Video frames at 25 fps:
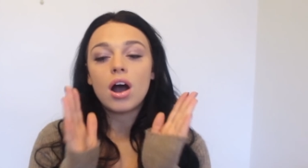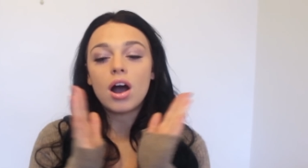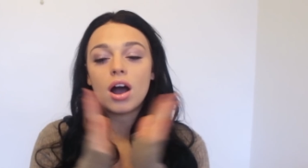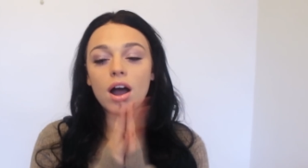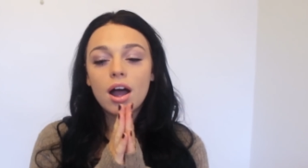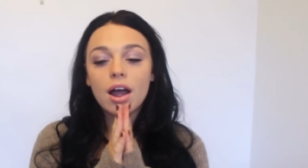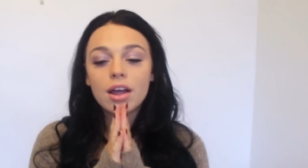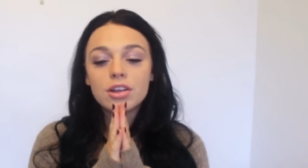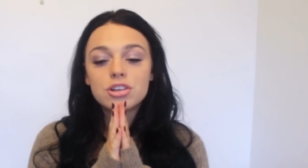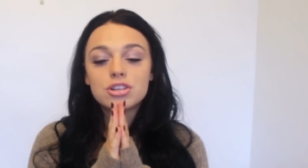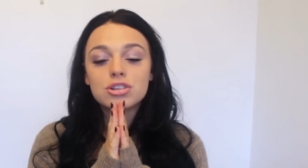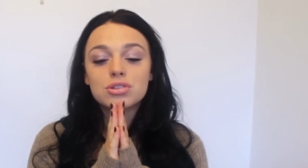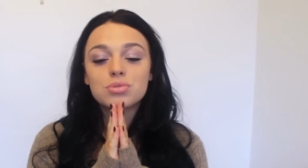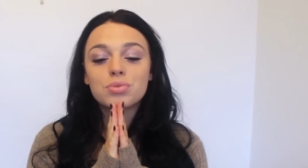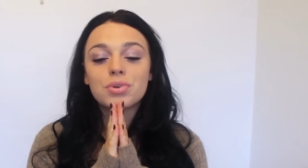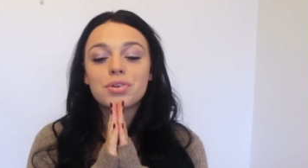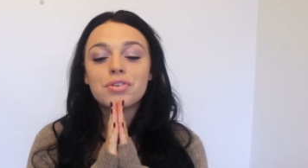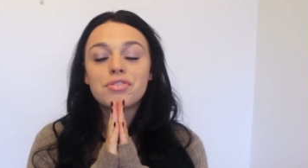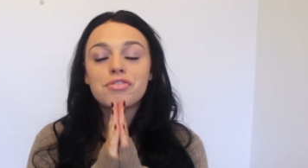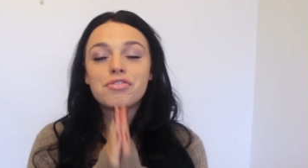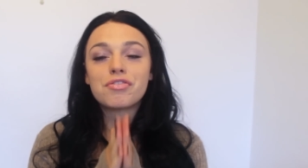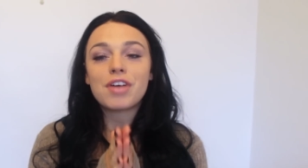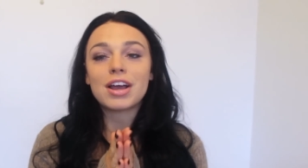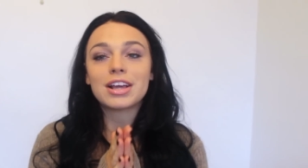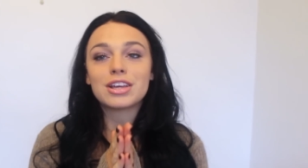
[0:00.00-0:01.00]
I just want
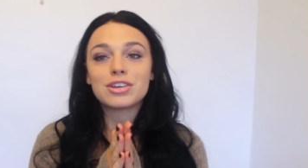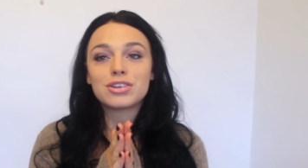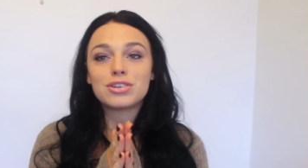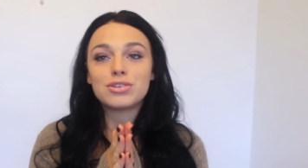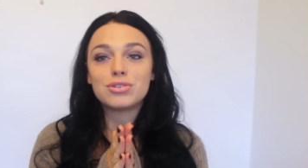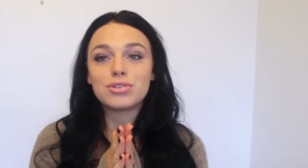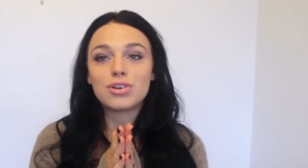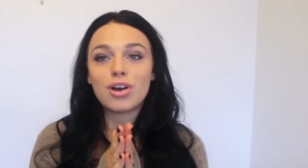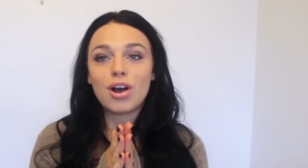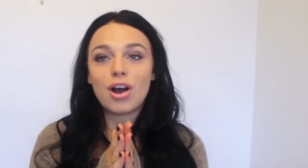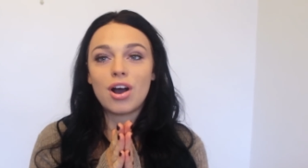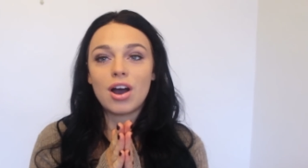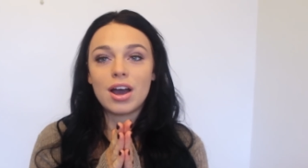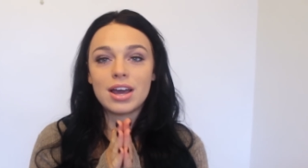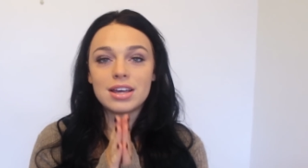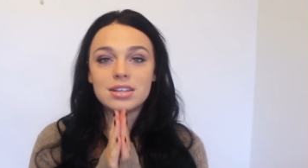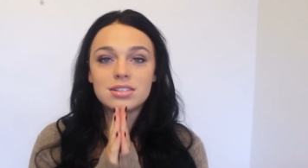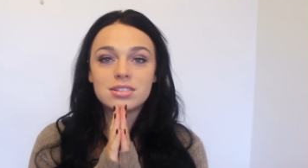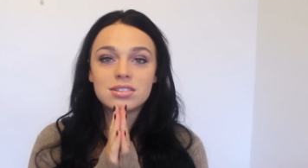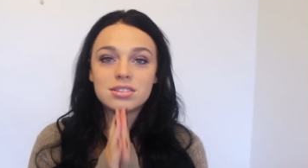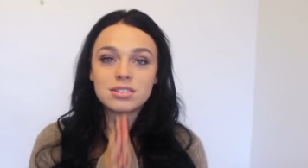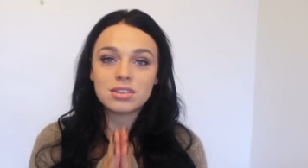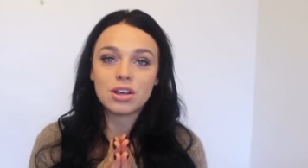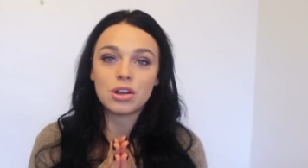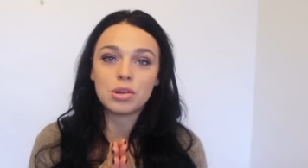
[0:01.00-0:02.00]
to thank you
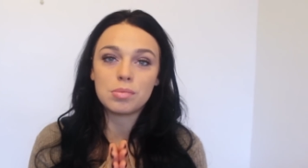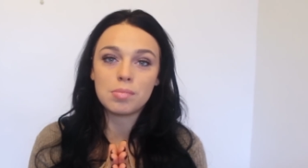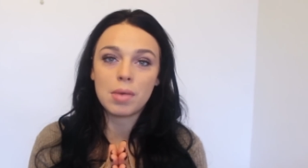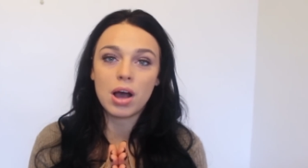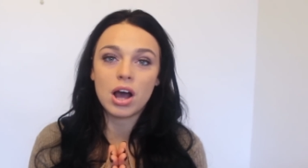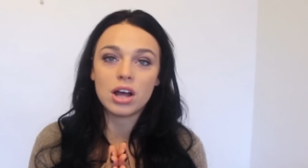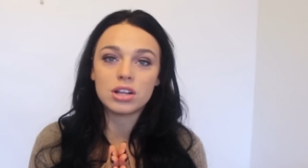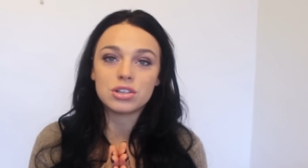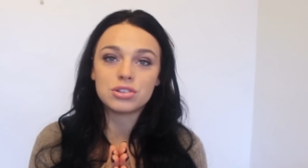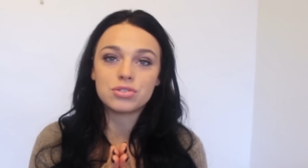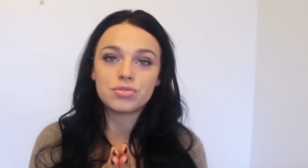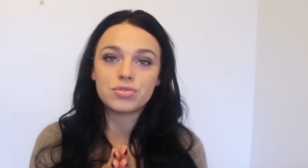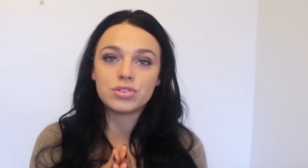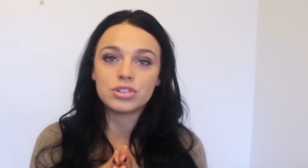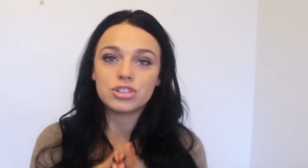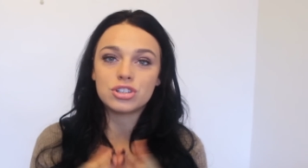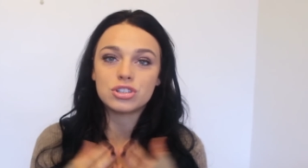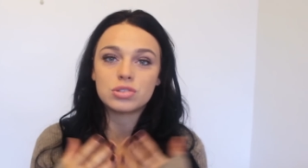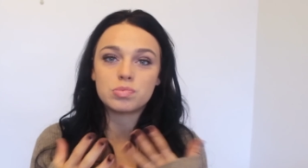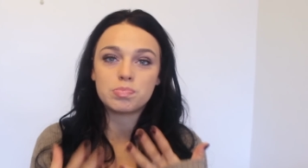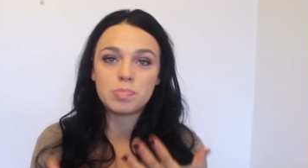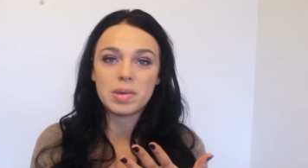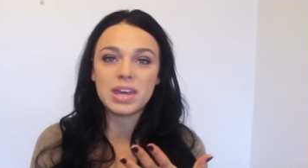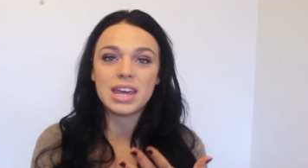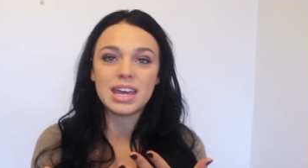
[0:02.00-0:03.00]
guys so much for
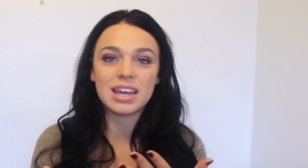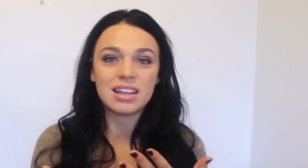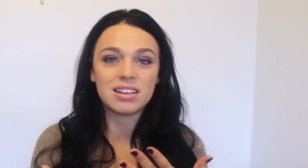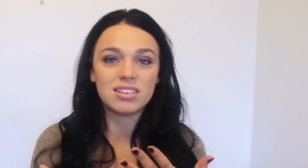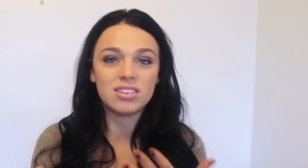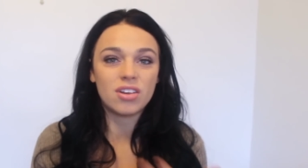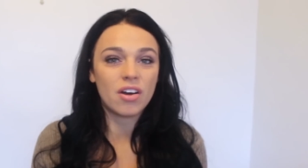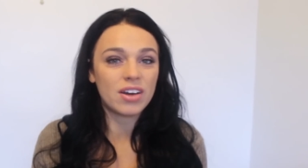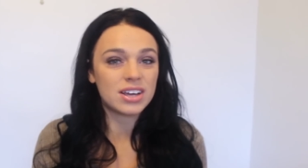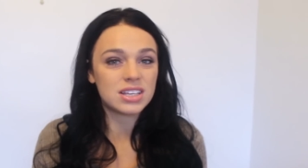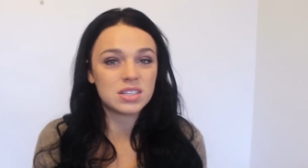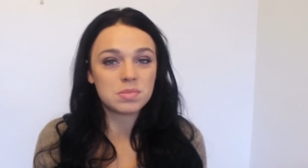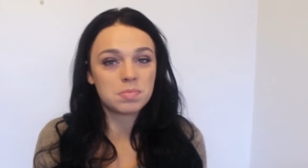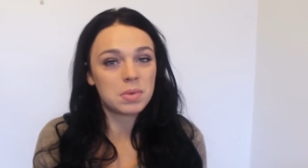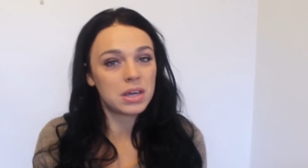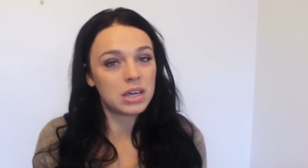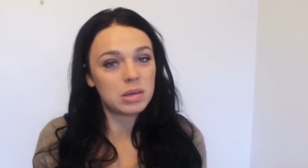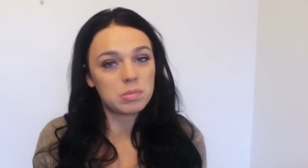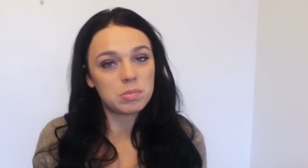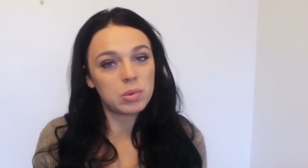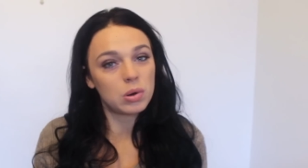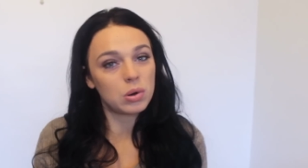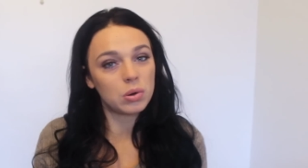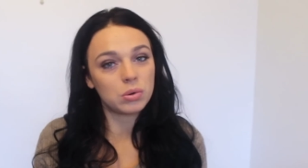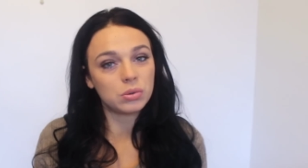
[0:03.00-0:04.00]
just being nice
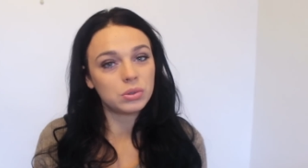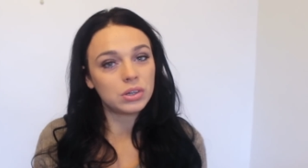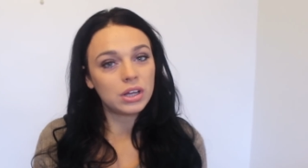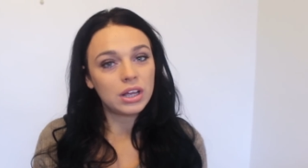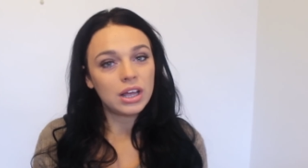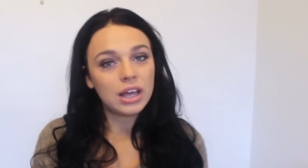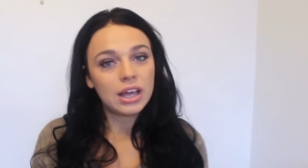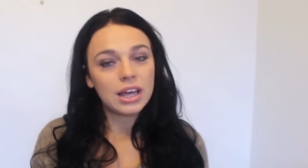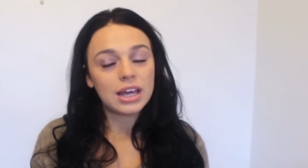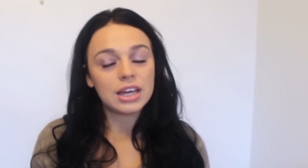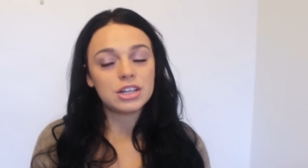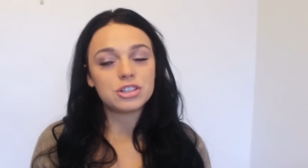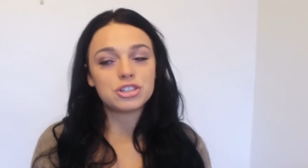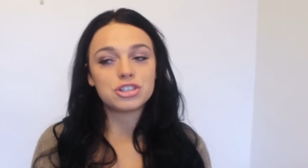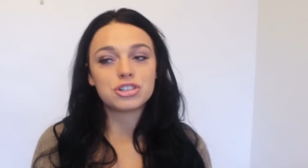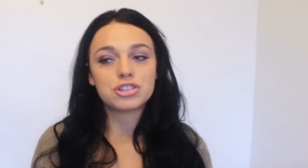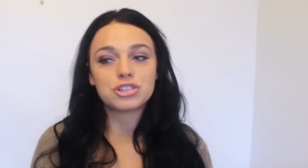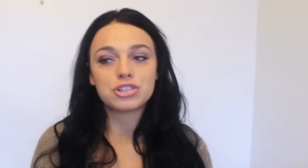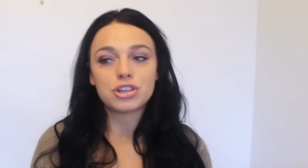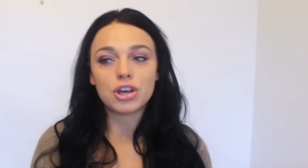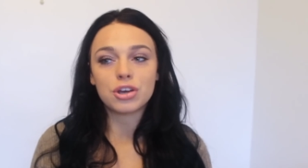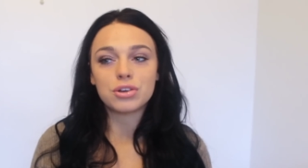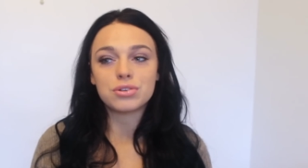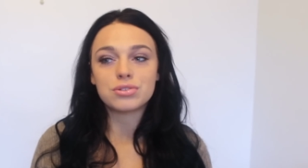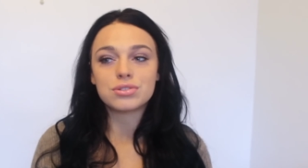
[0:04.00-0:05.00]
people it just
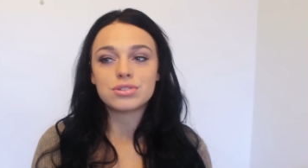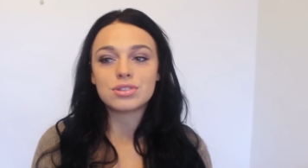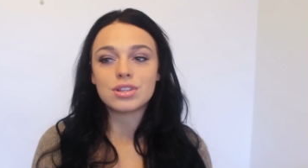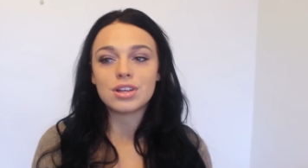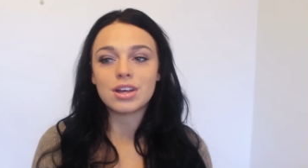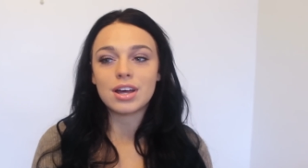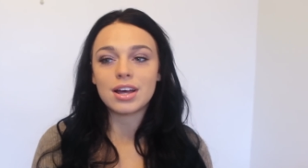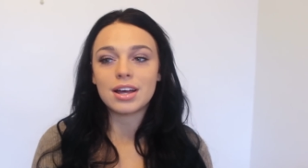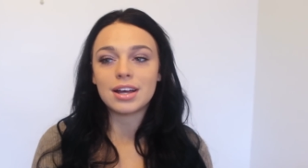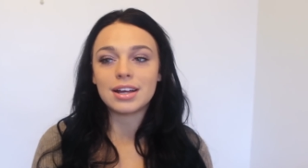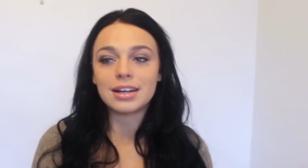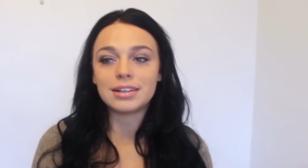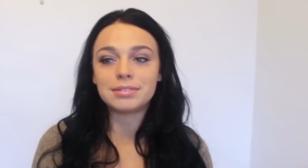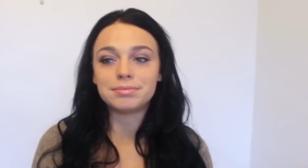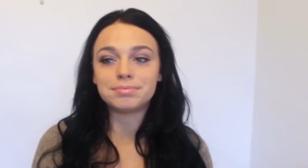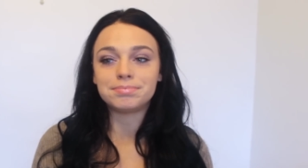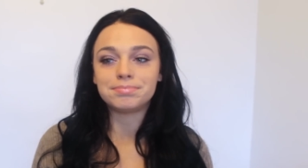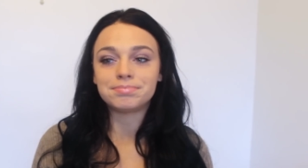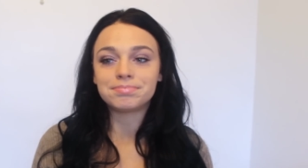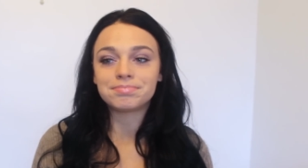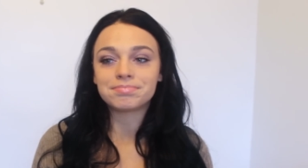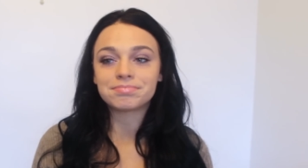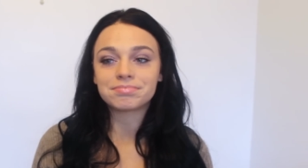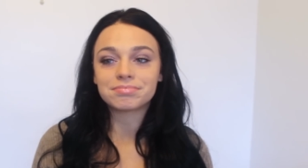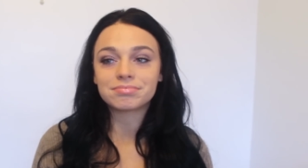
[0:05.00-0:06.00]
shows that
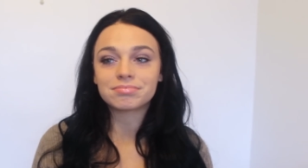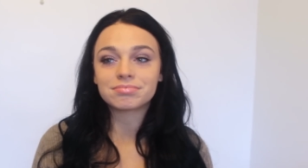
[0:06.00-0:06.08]
um